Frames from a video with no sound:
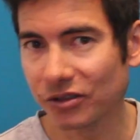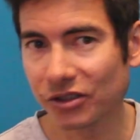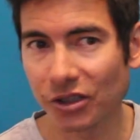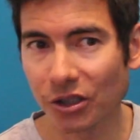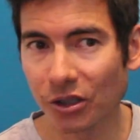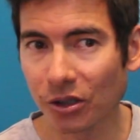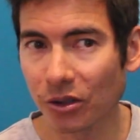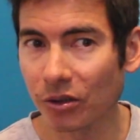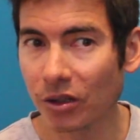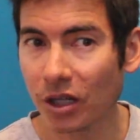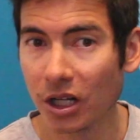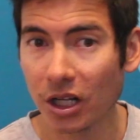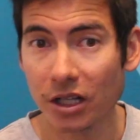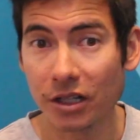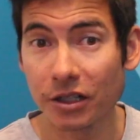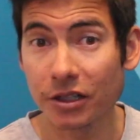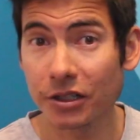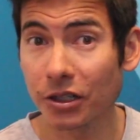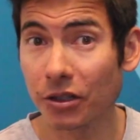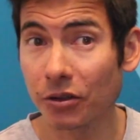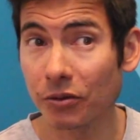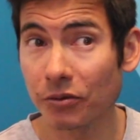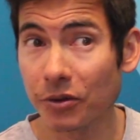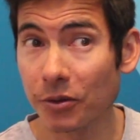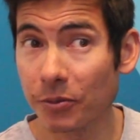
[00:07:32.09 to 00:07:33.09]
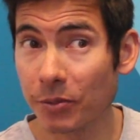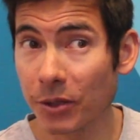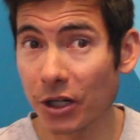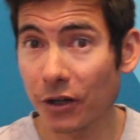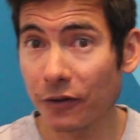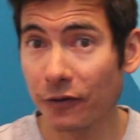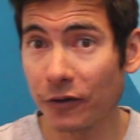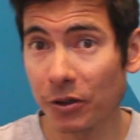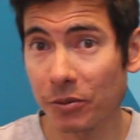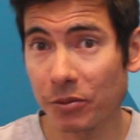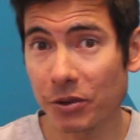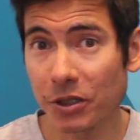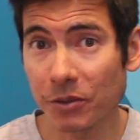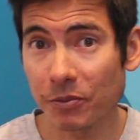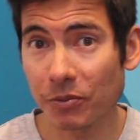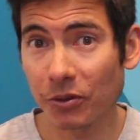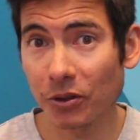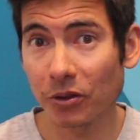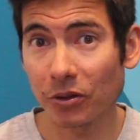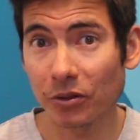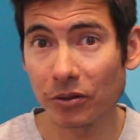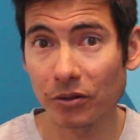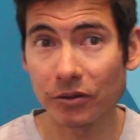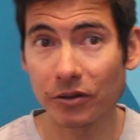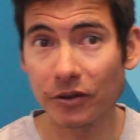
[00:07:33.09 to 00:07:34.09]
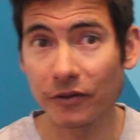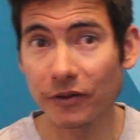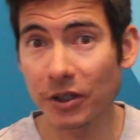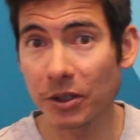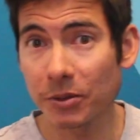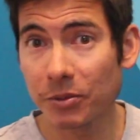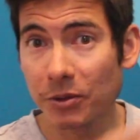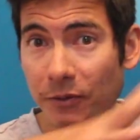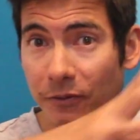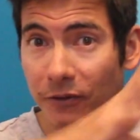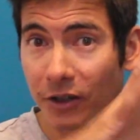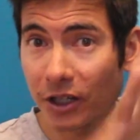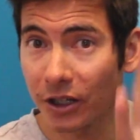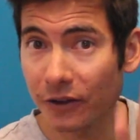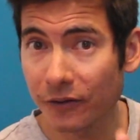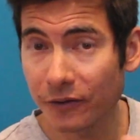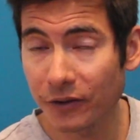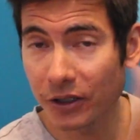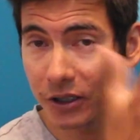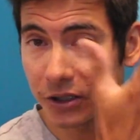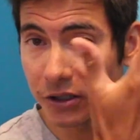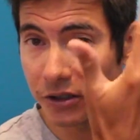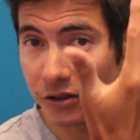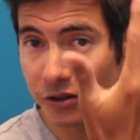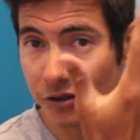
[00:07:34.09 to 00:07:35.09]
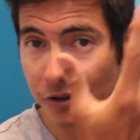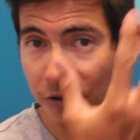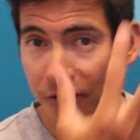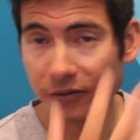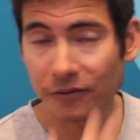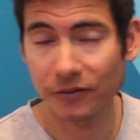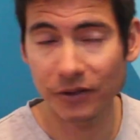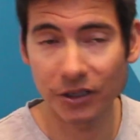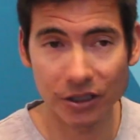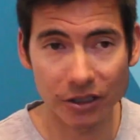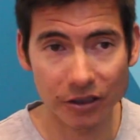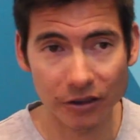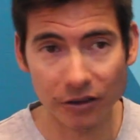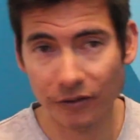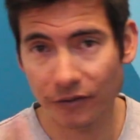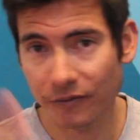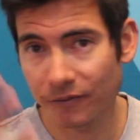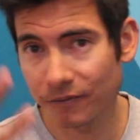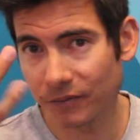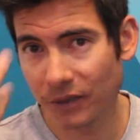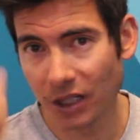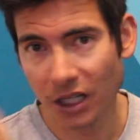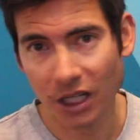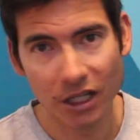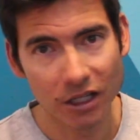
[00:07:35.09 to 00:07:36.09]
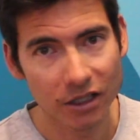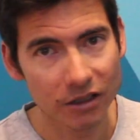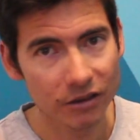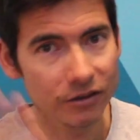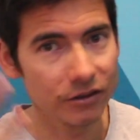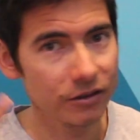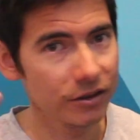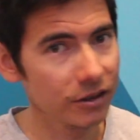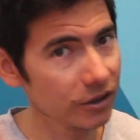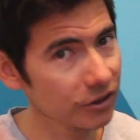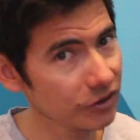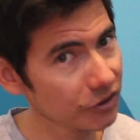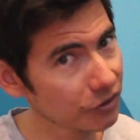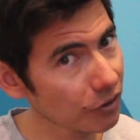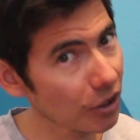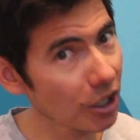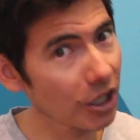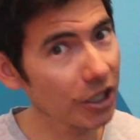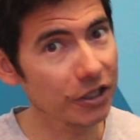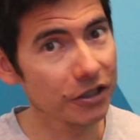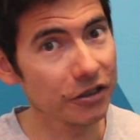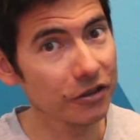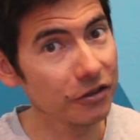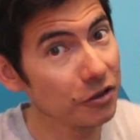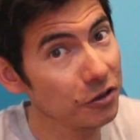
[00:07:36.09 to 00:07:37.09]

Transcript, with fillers: So, you know, the barefoot people, the Vibram Five Fingers, the, you know, the, it's right.